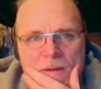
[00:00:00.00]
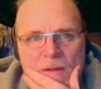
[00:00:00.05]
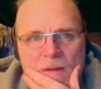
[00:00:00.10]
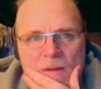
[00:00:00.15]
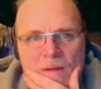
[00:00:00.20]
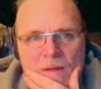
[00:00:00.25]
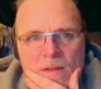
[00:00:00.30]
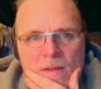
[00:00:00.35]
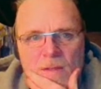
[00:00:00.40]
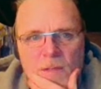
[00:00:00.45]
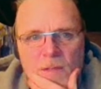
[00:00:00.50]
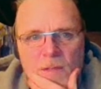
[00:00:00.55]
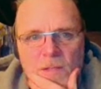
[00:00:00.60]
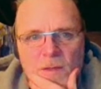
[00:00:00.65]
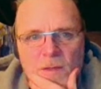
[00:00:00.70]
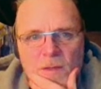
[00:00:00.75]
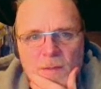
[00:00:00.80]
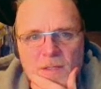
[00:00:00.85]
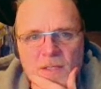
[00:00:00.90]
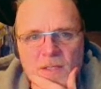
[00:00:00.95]
The major
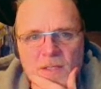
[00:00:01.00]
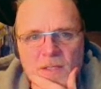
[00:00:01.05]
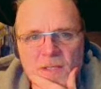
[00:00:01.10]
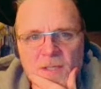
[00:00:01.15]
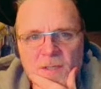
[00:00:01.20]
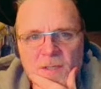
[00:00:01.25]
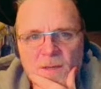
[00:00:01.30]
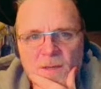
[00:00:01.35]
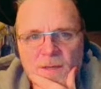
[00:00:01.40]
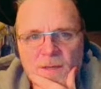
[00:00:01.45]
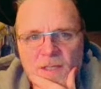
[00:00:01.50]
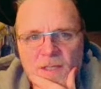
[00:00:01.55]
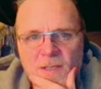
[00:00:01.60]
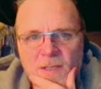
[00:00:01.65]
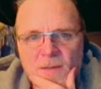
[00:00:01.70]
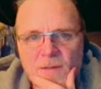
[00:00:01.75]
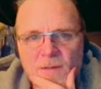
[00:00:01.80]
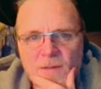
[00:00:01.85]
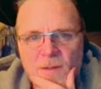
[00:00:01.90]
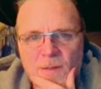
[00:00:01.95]
NPCs of the Vaesen
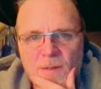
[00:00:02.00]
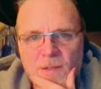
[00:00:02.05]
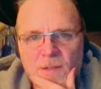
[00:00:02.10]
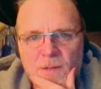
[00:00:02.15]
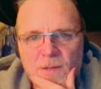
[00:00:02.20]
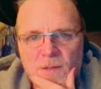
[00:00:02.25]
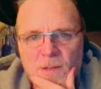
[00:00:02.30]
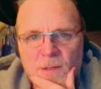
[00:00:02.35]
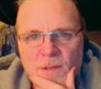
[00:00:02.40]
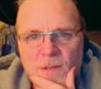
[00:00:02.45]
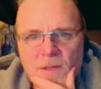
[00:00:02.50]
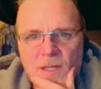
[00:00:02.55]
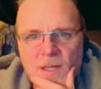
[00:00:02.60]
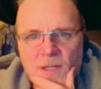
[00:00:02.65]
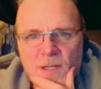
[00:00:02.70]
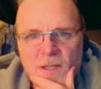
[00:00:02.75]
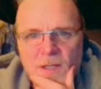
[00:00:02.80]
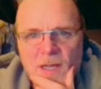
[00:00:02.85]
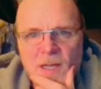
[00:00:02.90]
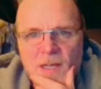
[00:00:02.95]
for the mystery are located in
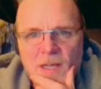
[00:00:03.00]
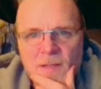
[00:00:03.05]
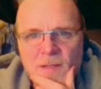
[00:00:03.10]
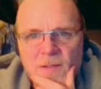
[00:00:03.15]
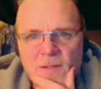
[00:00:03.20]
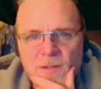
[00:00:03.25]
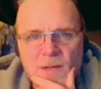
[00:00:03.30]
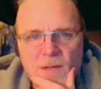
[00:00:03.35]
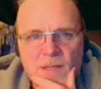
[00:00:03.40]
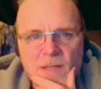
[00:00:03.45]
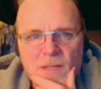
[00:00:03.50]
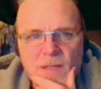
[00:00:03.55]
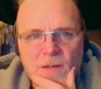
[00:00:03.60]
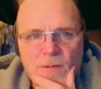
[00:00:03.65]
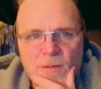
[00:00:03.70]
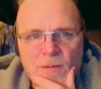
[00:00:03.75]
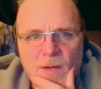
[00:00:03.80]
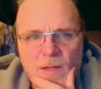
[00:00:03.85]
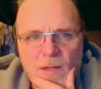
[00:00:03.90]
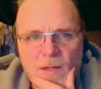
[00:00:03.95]
the actors directory,
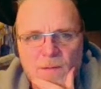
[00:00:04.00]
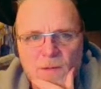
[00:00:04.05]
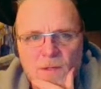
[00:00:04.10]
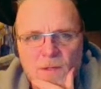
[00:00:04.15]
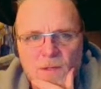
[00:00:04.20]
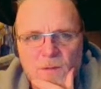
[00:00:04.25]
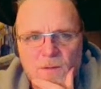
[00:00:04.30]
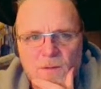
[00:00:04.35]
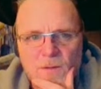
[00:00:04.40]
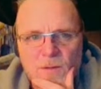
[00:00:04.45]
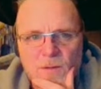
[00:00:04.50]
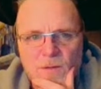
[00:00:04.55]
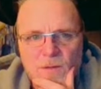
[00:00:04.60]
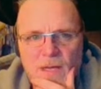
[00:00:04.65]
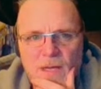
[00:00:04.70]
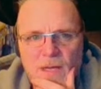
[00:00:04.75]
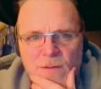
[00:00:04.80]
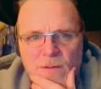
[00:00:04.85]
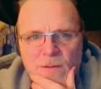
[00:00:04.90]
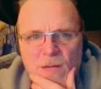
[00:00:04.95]
ready for you to drag
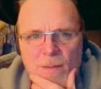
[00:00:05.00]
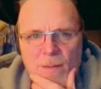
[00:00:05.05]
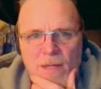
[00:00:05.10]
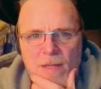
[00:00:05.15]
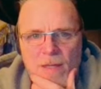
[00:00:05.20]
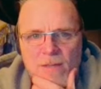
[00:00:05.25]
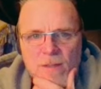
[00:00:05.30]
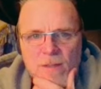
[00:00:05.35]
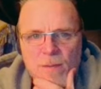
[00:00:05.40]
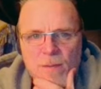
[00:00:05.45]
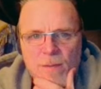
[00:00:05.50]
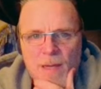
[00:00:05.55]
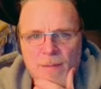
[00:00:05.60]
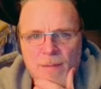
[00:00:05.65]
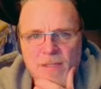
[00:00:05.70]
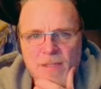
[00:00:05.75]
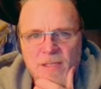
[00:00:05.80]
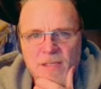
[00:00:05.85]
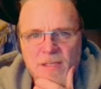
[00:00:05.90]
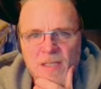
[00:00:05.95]
and drop onto the map
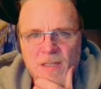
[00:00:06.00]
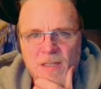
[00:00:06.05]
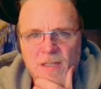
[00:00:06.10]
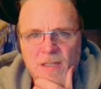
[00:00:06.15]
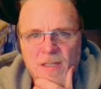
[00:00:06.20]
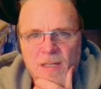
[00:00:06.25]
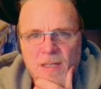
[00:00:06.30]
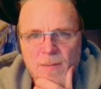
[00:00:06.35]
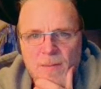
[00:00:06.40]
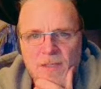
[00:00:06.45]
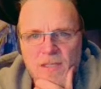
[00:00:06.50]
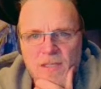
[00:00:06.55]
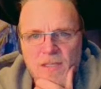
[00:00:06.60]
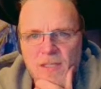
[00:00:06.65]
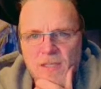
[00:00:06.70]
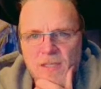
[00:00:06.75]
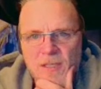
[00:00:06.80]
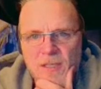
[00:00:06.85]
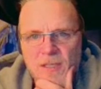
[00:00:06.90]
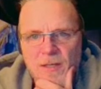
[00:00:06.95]
as needed. The
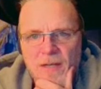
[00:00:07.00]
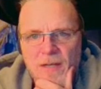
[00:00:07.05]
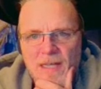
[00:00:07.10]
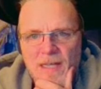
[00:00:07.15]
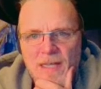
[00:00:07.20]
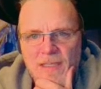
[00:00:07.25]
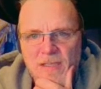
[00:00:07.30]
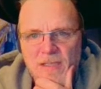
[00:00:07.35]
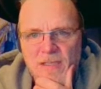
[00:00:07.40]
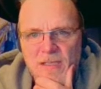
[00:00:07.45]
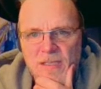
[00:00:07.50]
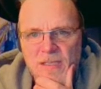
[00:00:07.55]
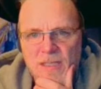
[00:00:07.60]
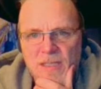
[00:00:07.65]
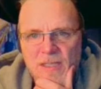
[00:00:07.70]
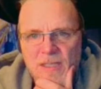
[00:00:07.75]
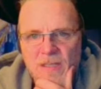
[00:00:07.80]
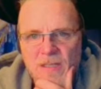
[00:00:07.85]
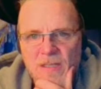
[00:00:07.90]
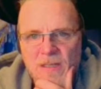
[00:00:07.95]
NPCs that are not
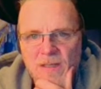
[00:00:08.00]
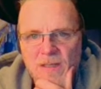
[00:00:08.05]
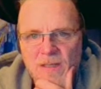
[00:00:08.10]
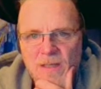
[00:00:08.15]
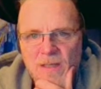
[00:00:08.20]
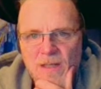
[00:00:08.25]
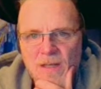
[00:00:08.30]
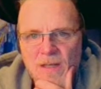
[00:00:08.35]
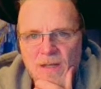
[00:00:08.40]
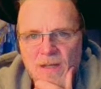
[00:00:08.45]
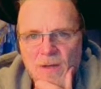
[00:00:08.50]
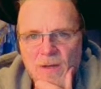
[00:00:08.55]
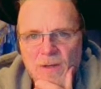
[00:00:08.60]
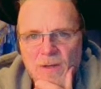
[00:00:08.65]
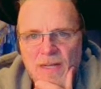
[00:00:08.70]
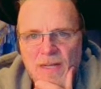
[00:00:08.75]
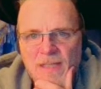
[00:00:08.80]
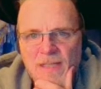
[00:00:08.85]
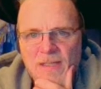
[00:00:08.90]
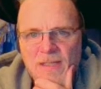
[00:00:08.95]
stated or
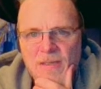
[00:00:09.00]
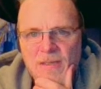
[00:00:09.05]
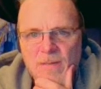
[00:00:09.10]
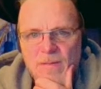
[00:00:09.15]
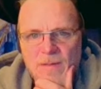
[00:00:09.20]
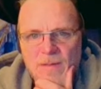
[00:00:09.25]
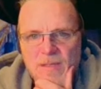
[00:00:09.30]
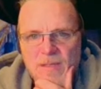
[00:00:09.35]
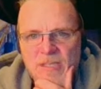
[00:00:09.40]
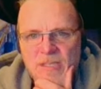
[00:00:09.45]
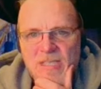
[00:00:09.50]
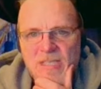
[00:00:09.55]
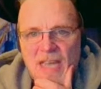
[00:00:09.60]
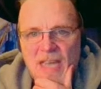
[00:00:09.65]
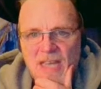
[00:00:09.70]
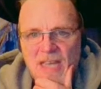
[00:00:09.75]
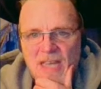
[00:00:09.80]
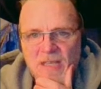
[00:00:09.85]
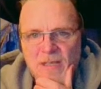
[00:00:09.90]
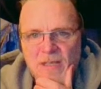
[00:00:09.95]
not
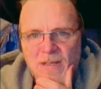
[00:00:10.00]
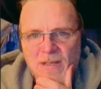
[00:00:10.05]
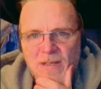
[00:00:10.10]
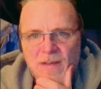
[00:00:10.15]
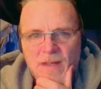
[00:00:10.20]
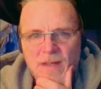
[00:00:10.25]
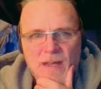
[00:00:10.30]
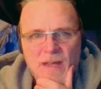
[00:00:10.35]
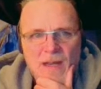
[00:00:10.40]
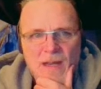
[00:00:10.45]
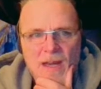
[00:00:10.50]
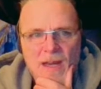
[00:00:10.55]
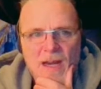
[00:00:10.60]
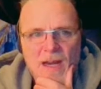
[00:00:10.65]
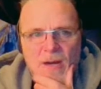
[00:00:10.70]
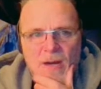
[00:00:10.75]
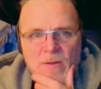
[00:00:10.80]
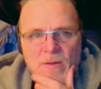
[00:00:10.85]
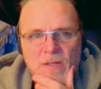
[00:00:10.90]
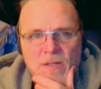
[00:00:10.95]
statted
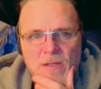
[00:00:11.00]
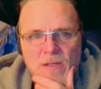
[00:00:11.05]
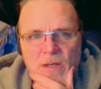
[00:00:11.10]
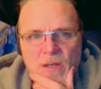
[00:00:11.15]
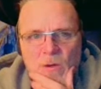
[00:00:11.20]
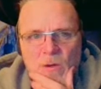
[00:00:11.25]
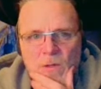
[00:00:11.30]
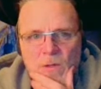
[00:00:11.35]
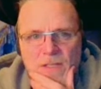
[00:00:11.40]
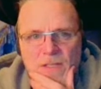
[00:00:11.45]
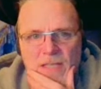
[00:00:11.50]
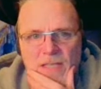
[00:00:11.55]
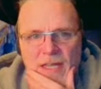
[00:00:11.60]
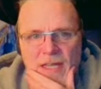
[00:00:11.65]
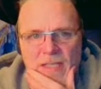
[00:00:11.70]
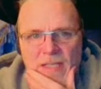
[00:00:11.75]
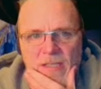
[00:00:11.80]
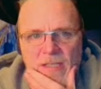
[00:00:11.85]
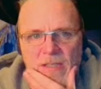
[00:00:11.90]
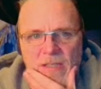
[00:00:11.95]
out in the core
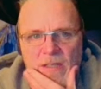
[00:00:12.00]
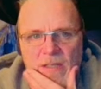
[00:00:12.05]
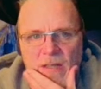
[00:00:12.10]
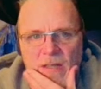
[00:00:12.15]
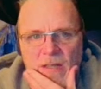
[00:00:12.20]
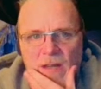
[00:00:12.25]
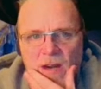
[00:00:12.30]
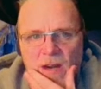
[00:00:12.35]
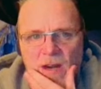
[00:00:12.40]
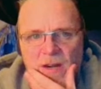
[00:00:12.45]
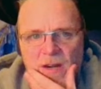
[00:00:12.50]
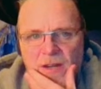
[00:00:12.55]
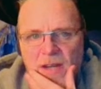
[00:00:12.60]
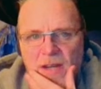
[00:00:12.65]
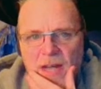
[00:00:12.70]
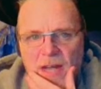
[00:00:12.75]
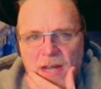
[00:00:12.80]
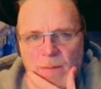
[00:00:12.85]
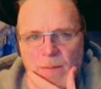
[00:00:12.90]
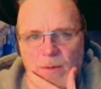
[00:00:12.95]
text are
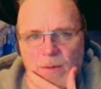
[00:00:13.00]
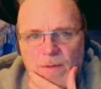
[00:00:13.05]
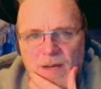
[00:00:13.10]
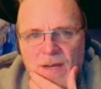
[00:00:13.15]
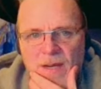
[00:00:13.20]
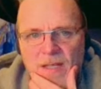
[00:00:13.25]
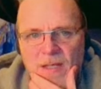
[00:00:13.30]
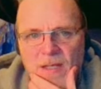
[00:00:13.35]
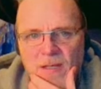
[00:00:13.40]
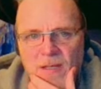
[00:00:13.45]
not provided,